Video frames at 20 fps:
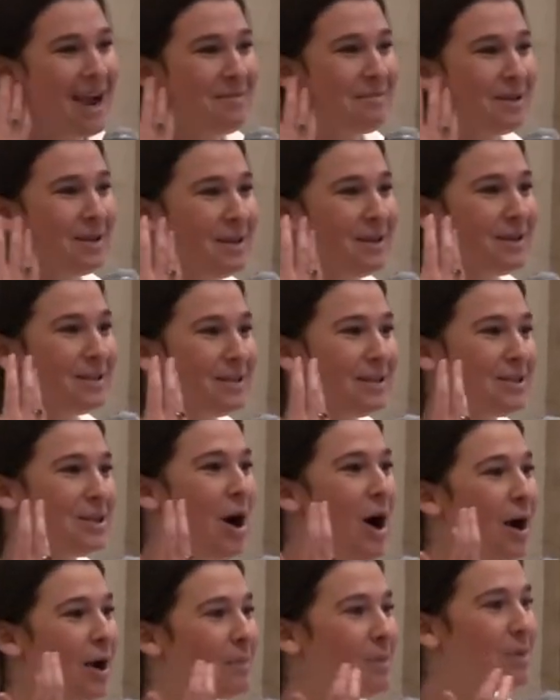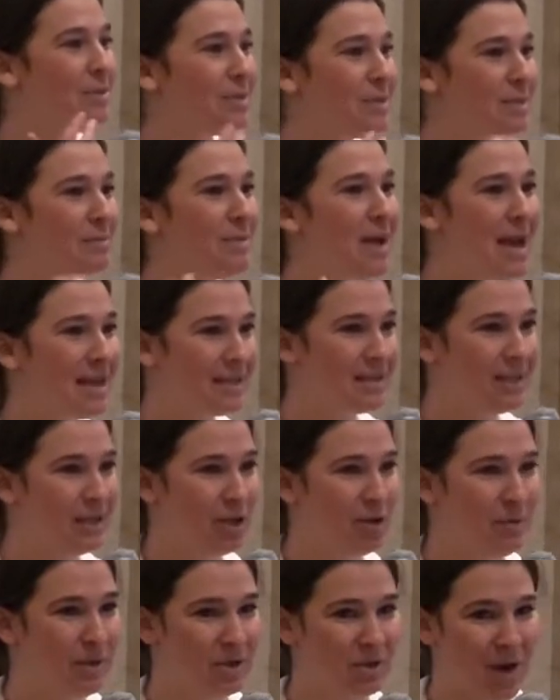I'm here to talk about domestic
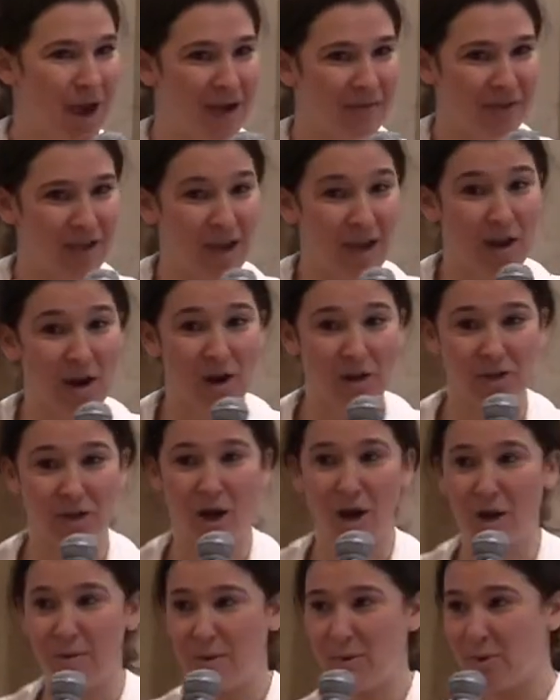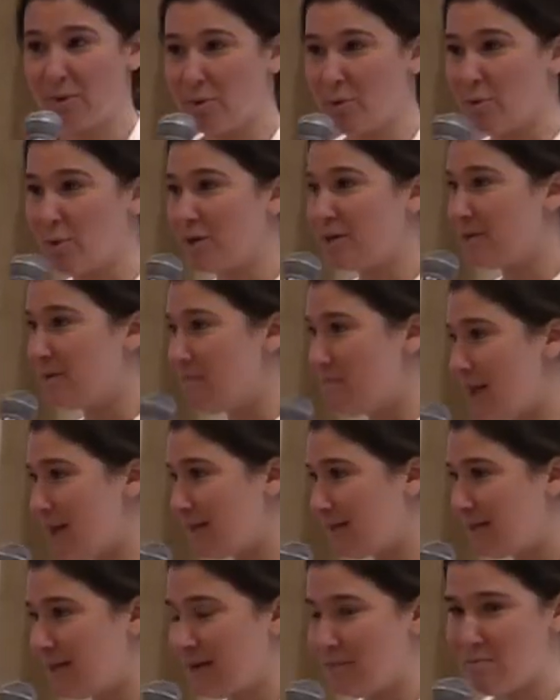human trafficking, and I'll talk about what the word
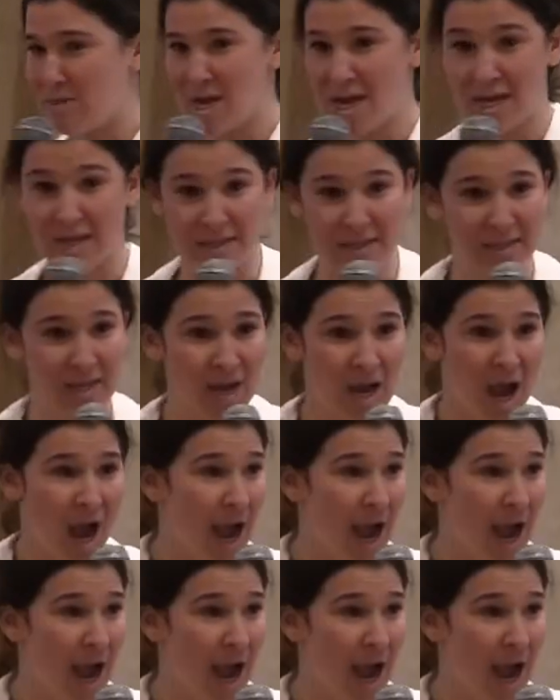domestic means.